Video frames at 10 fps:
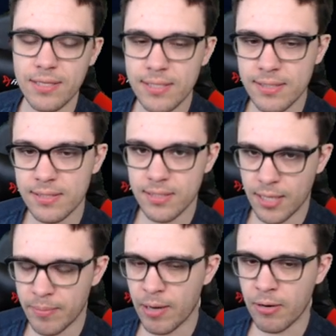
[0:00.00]
Okay, it
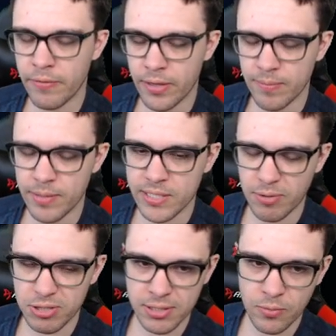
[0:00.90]
had the least
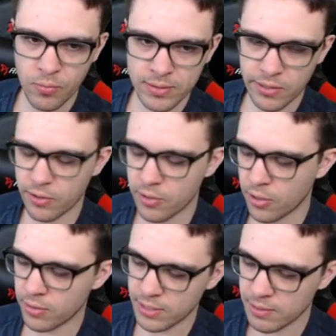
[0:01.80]
amount of them,
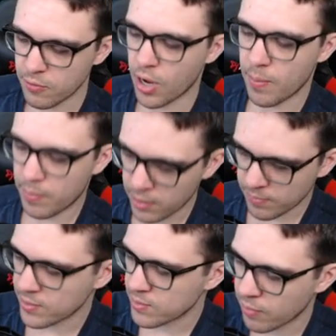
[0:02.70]
especially the ones that are
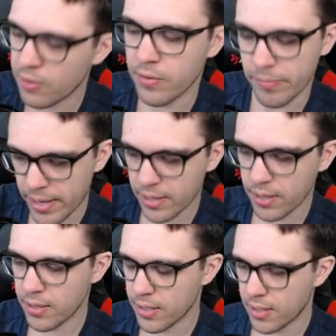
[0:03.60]
currently cropping up
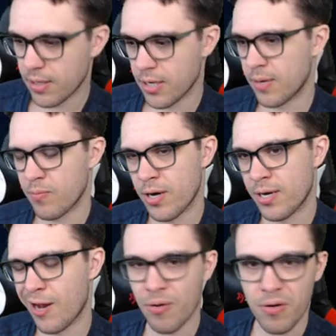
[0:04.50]
as part of the meta.
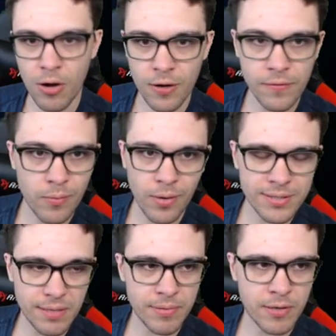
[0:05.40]
Um, right
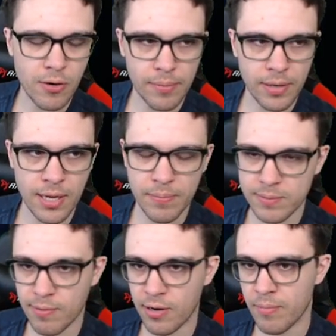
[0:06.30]
now, all of the ones that
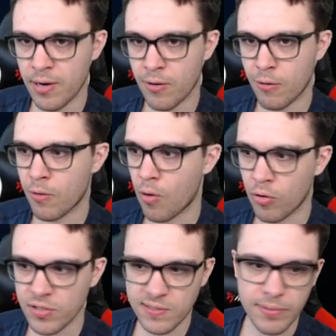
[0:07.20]
have been cropping up as
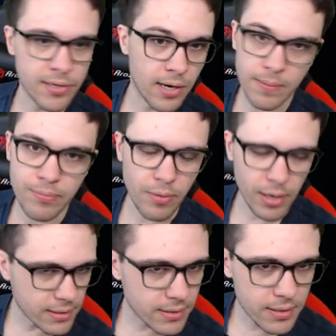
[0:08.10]
part of the meta are all
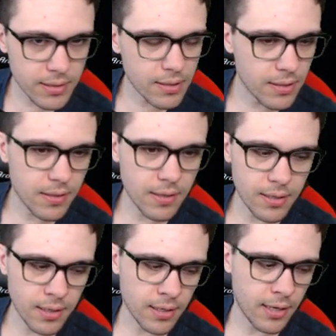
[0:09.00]
speed
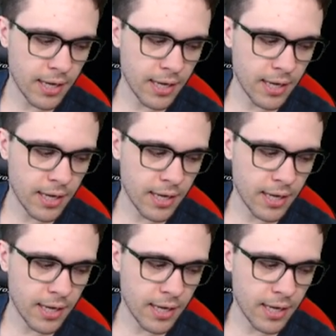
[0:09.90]
upright.